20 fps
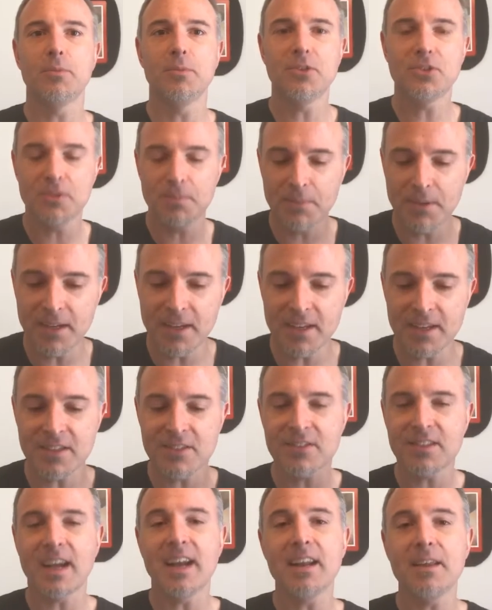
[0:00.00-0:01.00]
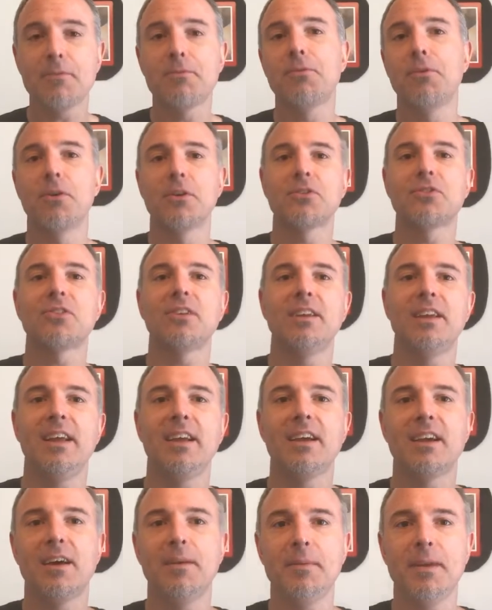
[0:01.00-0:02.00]
We should be excited for Sunday
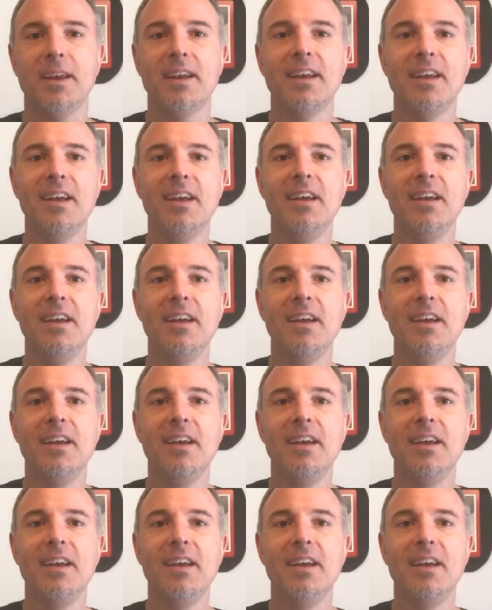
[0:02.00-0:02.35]
coming,